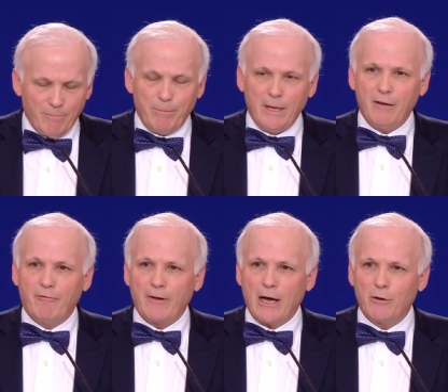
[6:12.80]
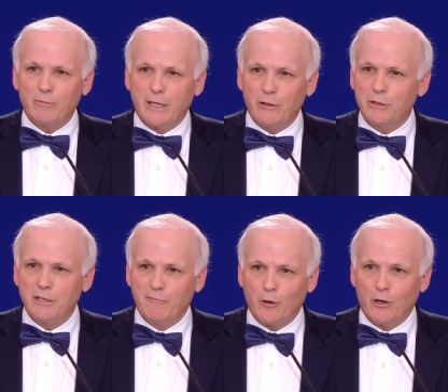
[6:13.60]
Being found
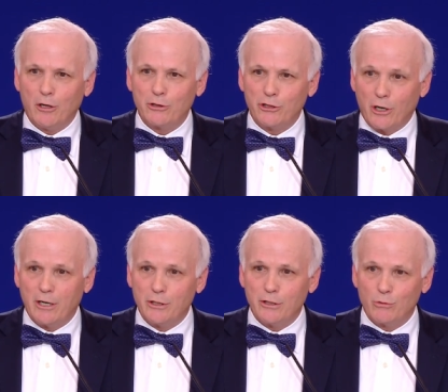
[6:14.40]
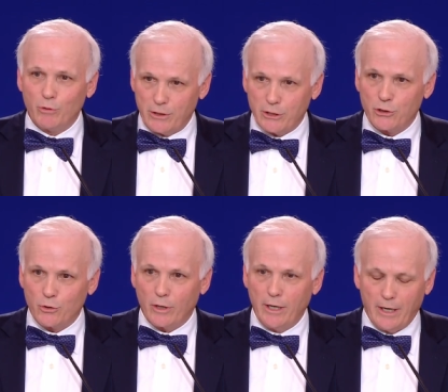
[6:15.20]
guilty of all charges was
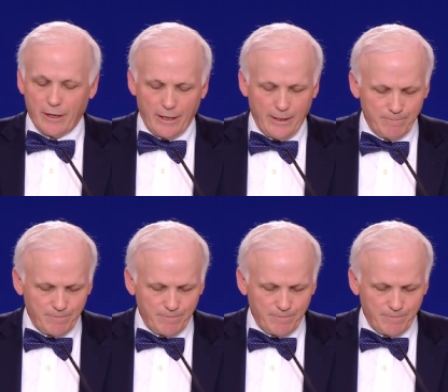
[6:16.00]
extraordinary.